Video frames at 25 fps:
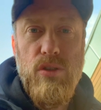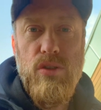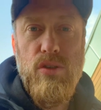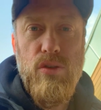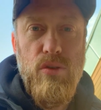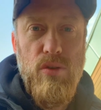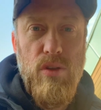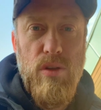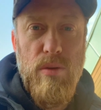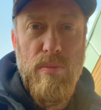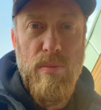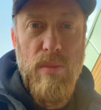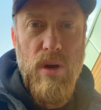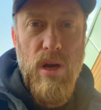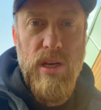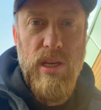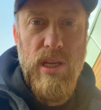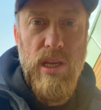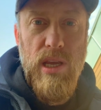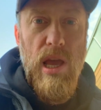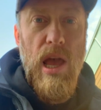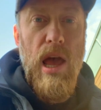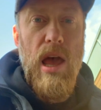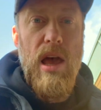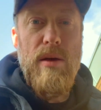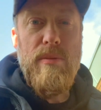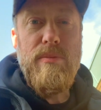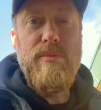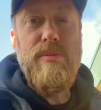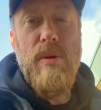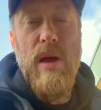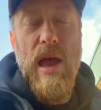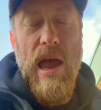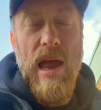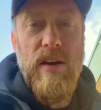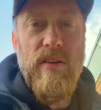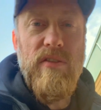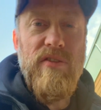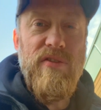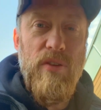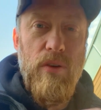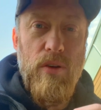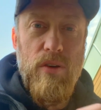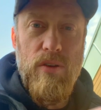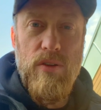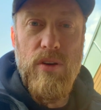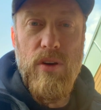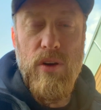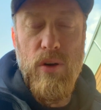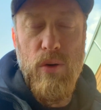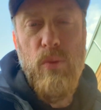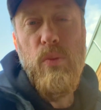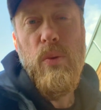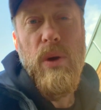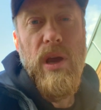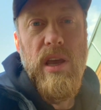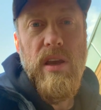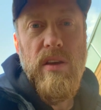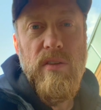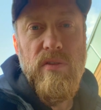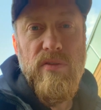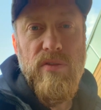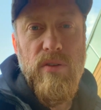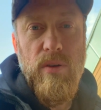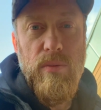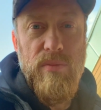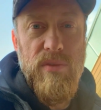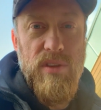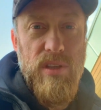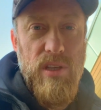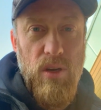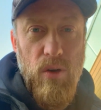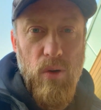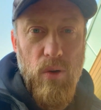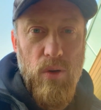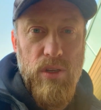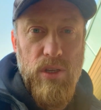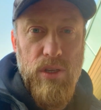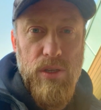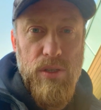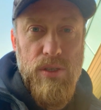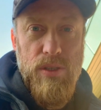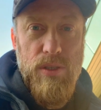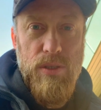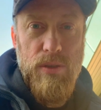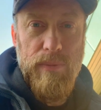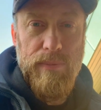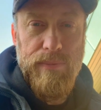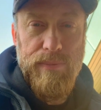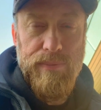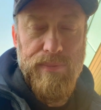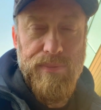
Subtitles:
to the money and further away from the audience.